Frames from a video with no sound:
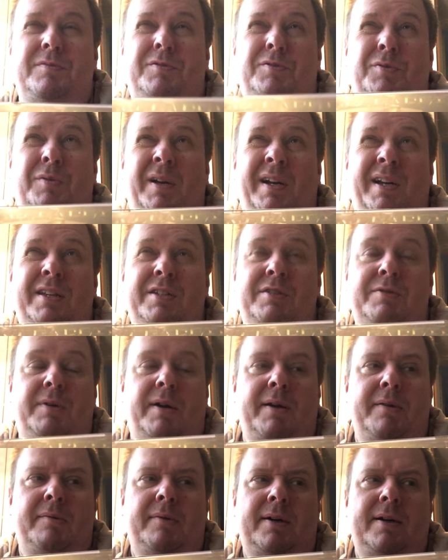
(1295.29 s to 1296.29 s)

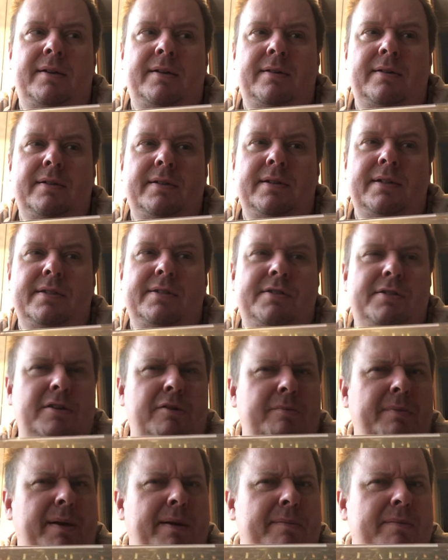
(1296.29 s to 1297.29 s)
2021.
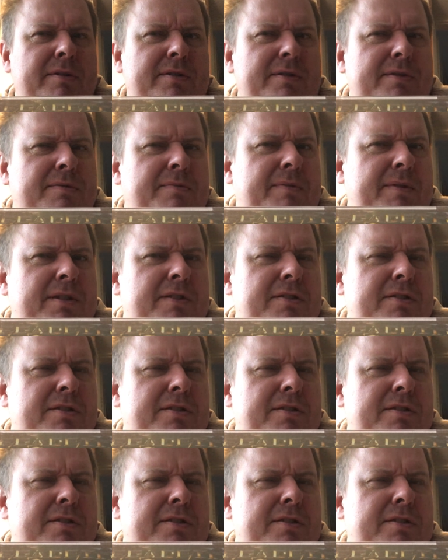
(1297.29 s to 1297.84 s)
Dystopia must have been